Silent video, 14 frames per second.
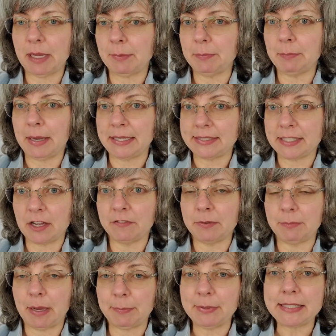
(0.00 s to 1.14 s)
myself and my
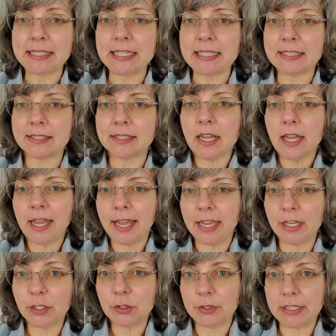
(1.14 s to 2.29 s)
business,
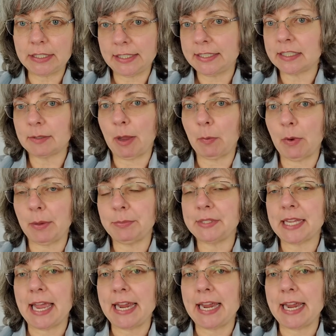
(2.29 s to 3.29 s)
including links to my website.